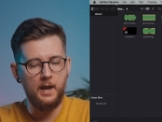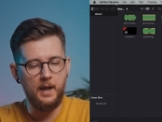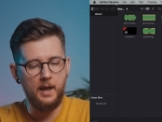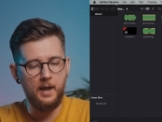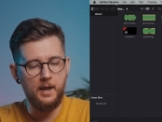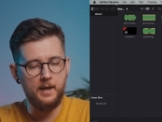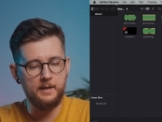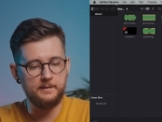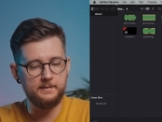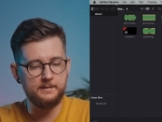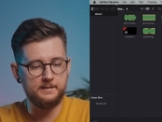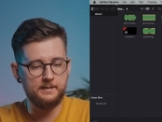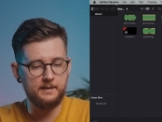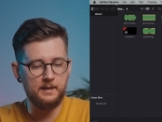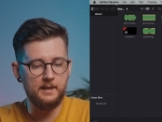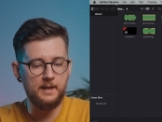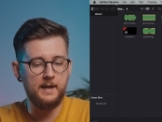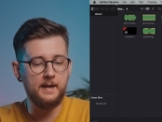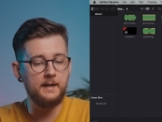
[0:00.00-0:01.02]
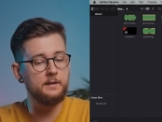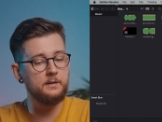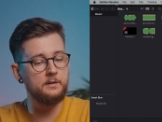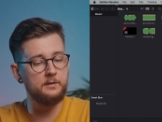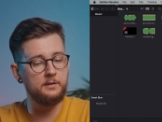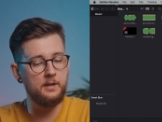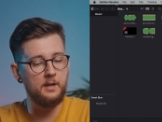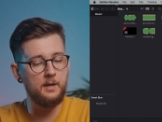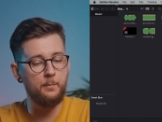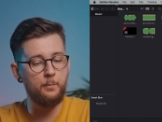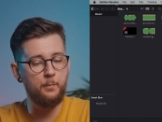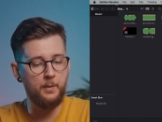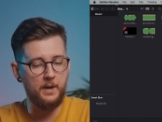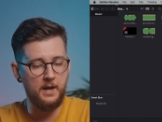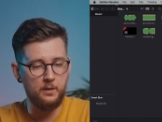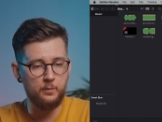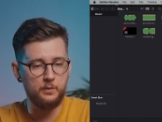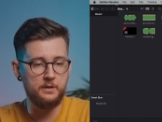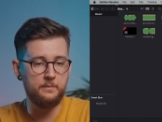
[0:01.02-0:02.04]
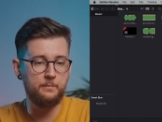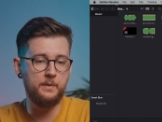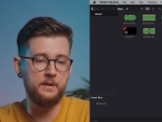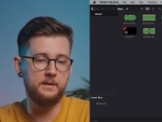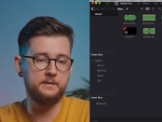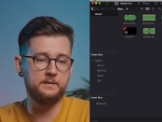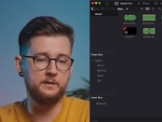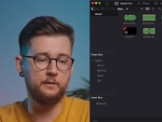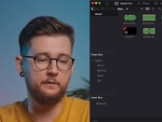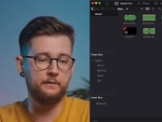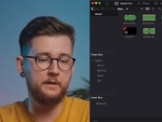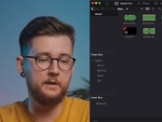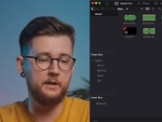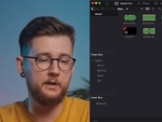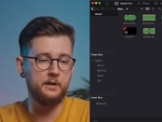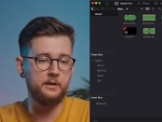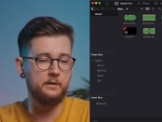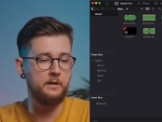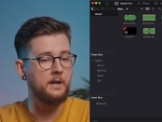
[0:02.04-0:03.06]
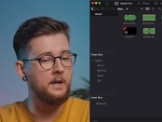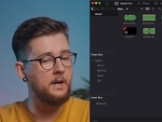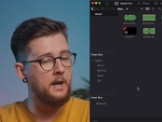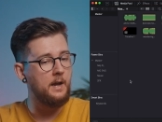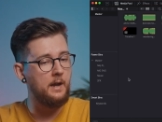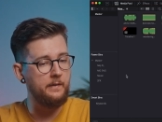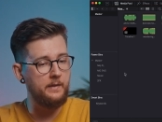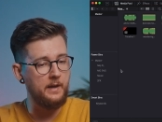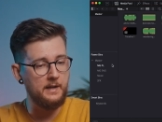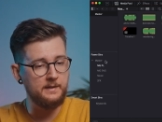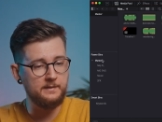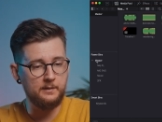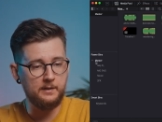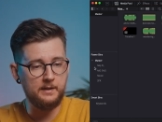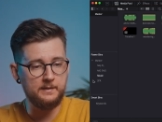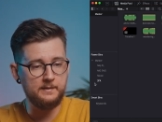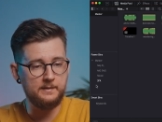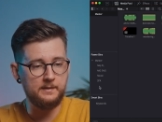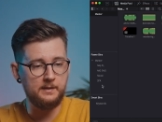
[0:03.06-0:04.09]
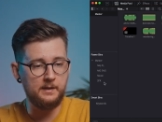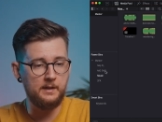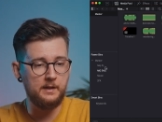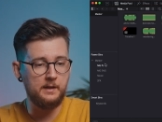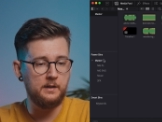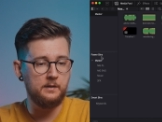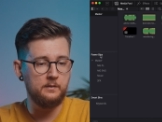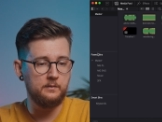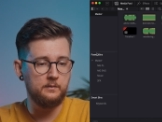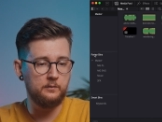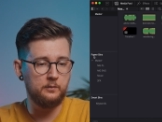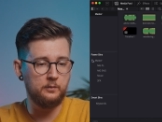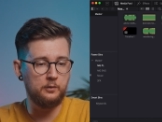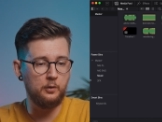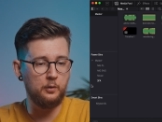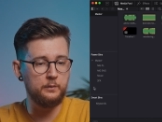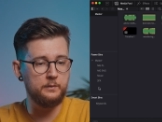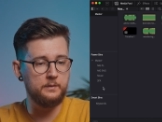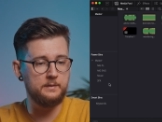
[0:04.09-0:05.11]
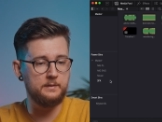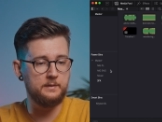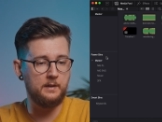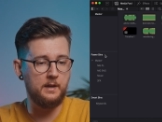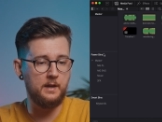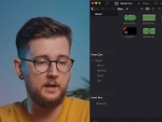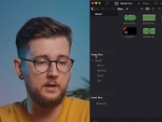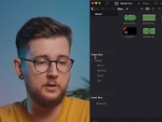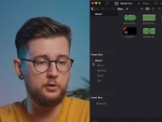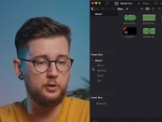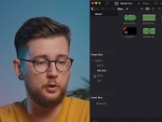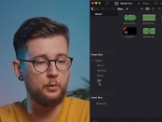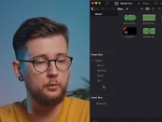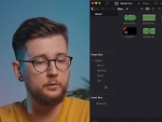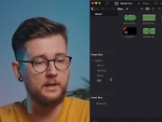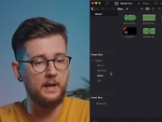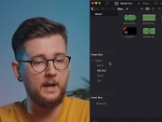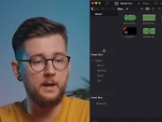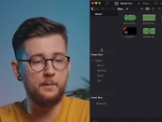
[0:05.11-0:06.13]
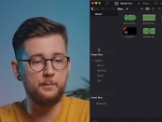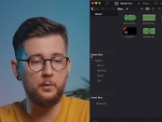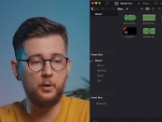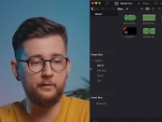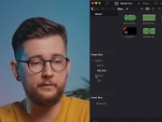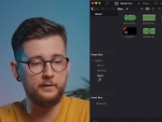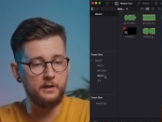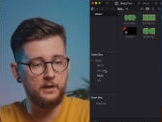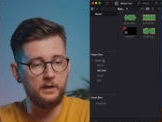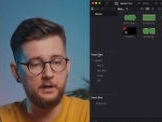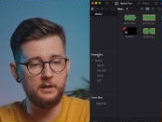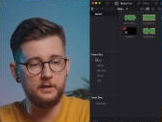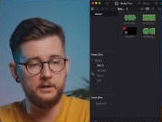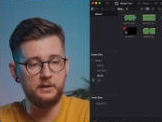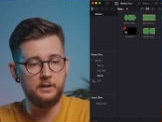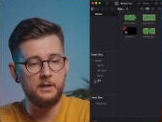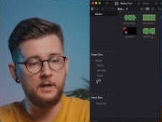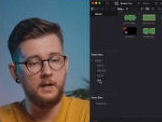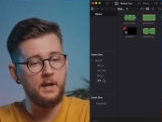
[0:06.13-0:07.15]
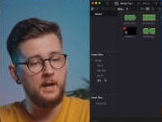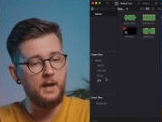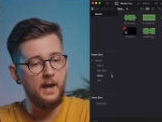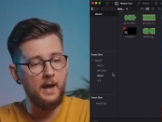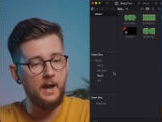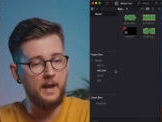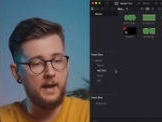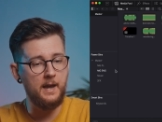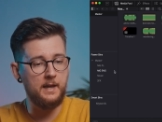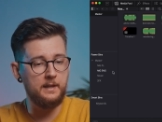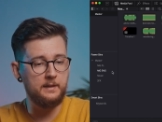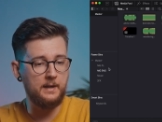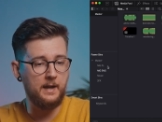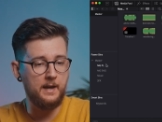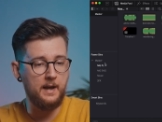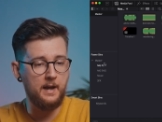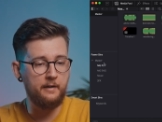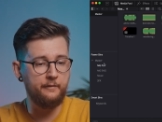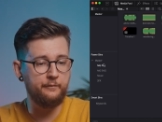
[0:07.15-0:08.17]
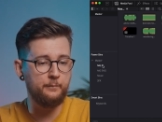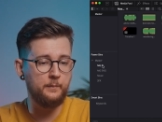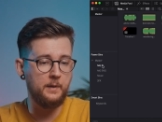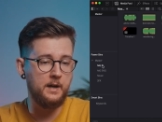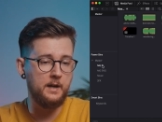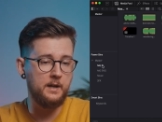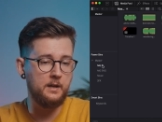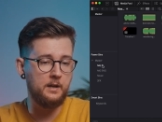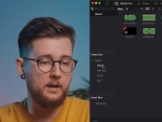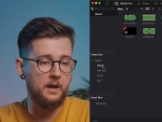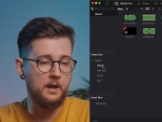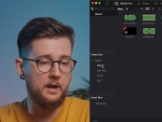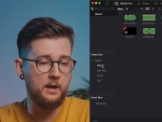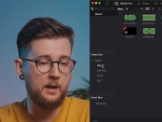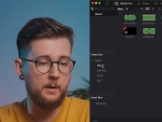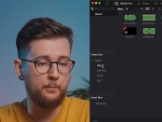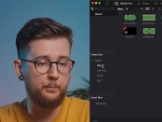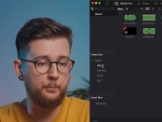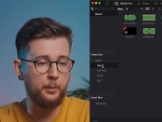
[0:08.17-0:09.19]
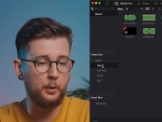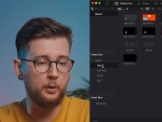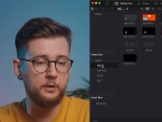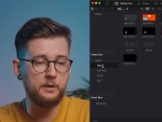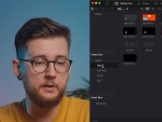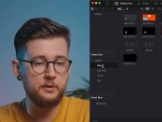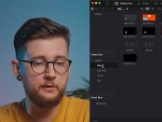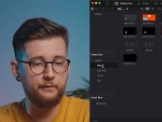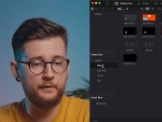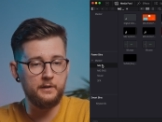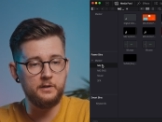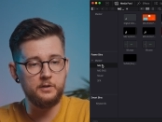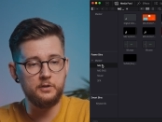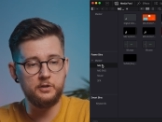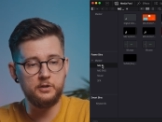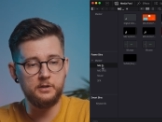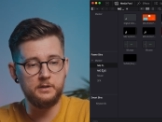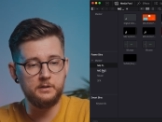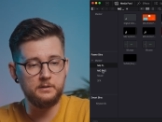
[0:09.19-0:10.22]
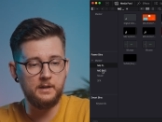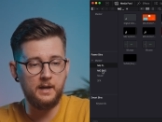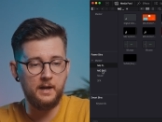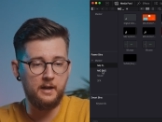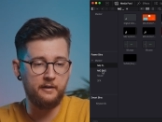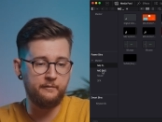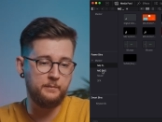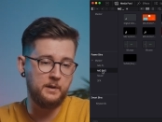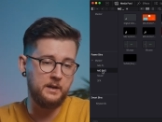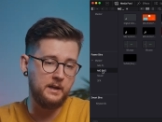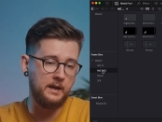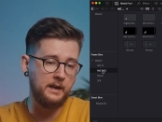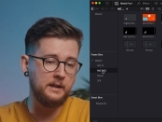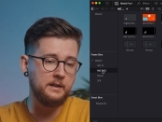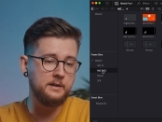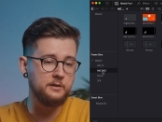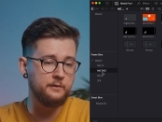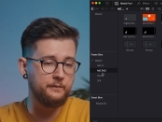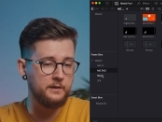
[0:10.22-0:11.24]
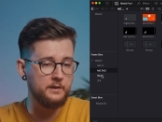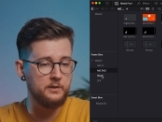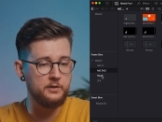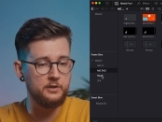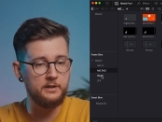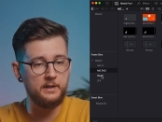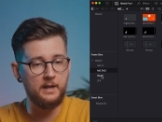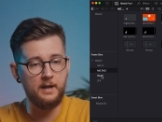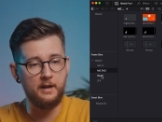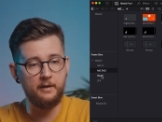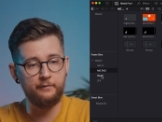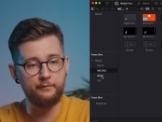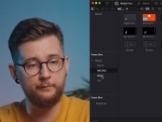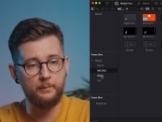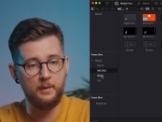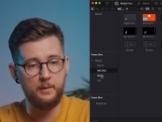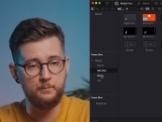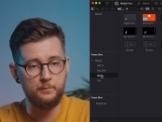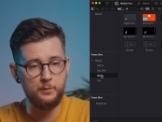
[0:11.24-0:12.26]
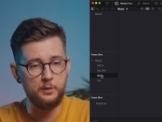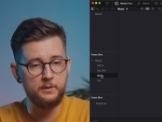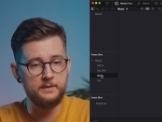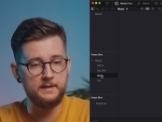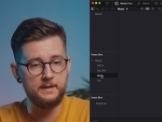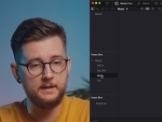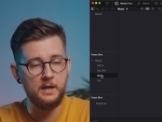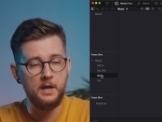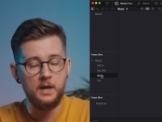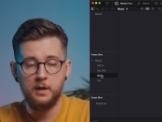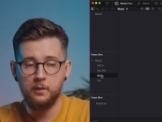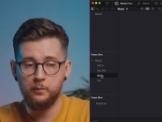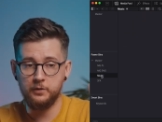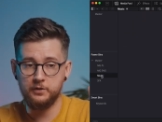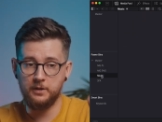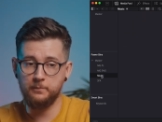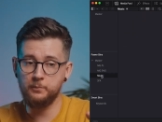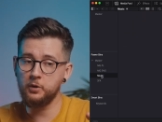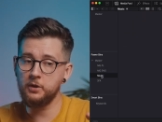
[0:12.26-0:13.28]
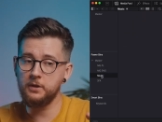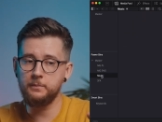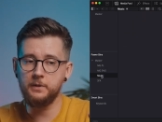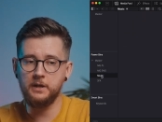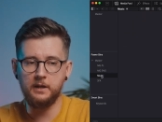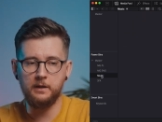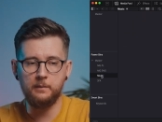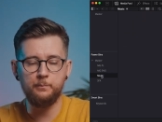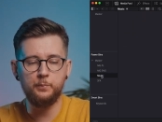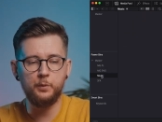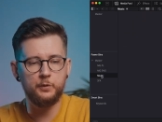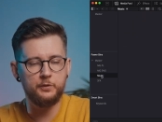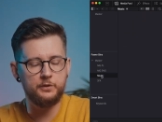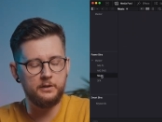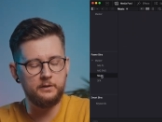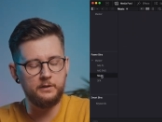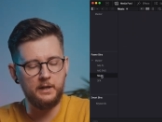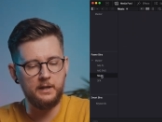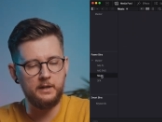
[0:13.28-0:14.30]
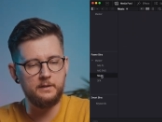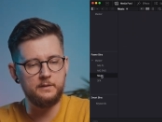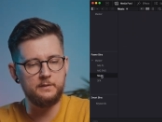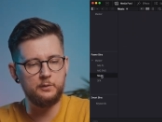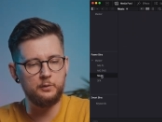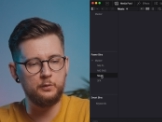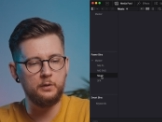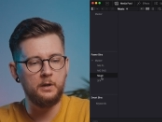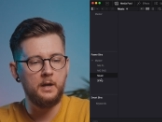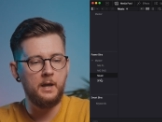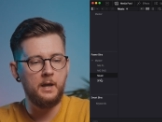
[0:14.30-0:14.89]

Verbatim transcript: and select the power bins over here. And as you can see, those uh, showed up over here and I have my uh, Polish version, I have my English version, I have my music which I'm gonna be importing into